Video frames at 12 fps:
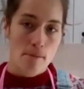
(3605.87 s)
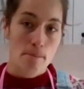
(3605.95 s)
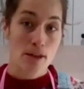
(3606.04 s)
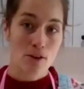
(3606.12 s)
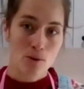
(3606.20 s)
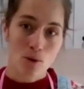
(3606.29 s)

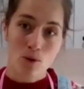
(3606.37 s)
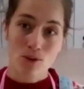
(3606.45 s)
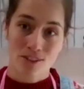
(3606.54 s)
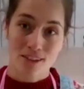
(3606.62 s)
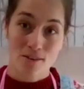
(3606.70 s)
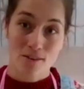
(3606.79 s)
But you
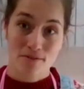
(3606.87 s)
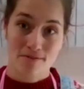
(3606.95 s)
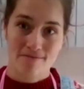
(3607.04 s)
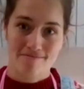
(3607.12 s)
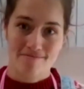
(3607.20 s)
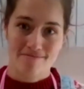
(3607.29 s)
also,
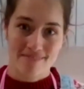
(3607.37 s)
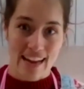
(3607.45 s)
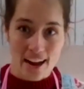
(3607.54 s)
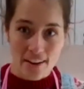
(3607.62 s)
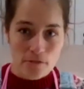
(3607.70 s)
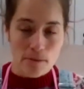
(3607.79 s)
they
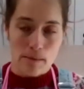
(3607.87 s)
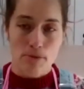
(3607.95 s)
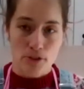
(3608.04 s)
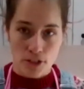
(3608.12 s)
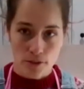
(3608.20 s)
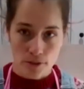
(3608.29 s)
have to be
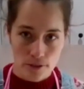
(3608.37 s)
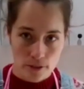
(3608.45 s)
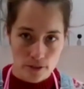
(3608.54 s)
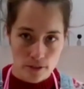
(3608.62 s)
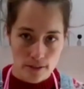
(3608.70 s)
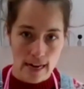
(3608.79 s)

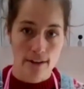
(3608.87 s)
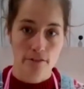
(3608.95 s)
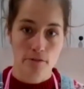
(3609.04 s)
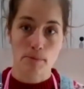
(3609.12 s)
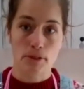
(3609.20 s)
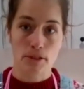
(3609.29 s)
produced. They have
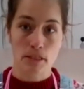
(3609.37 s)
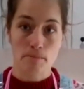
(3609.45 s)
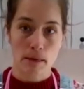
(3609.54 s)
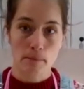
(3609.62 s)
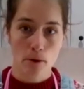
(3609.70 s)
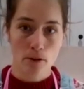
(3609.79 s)
to be put in
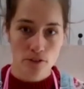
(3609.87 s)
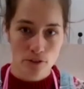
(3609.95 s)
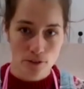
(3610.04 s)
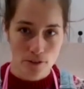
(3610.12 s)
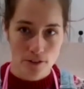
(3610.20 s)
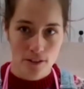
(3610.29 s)
big
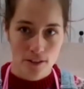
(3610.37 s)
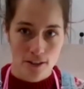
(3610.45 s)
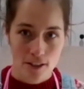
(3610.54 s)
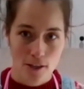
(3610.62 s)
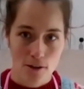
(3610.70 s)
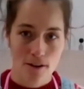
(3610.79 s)
bottles.
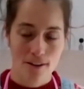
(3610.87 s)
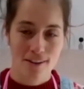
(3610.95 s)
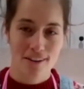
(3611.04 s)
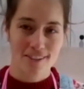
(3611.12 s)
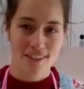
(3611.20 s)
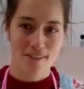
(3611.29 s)

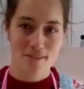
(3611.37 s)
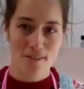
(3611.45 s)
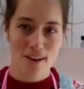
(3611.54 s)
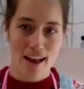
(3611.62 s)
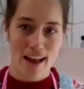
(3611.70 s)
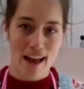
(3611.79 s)
So
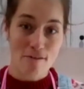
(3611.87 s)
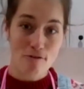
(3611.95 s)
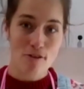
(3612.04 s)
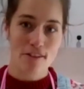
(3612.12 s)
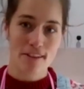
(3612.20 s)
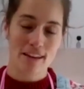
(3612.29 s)

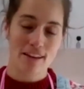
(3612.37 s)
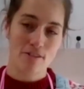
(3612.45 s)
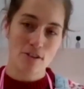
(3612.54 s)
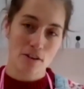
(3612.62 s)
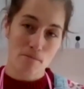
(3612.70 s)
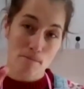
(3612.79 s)
everything, if
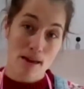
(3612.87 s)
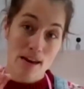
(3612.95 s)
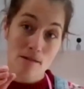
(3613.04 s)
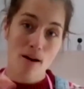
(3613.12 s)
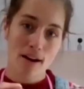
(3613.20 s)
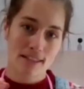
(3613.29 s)
you can
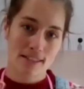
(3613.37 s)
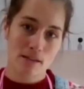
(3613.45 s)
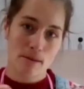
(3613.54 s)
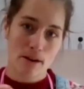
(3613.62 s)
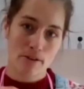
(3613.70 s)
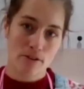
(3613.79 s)
minimize the
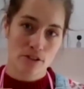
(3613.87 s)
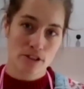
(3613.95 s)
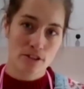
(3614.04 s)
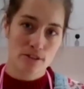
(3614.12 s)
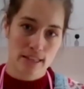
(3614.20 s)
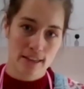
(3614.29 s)
amount you're
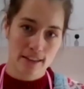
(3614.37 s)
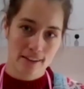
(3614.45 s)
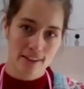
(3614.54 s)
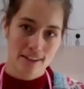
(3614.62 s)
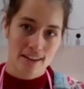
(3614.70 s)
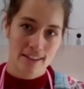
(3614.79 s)
using,
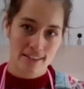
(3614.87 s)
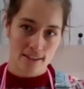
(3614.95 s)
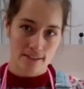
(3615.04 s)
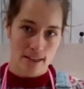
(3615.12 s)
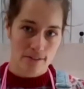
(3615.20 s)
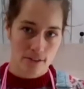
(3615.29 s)
is
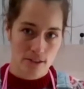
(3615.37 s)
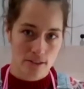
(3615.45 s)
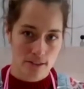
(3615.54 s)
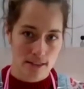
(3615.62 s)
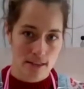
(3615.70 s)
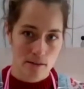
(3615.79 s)
going to have a
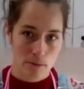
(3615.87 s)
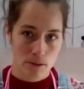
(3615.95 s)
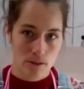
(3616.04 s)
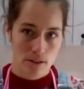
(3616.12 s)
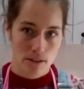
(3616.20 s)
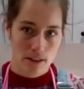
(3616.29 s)

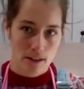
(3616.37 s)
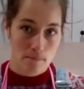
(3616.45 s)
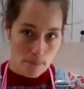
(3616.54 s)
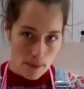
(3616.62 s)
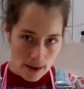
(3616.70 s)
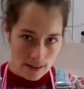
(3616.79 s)
sustainable
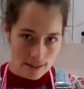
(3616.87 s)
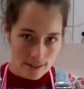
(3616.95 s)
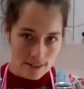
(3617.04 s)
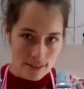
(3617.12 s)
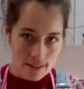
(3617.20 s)
impact.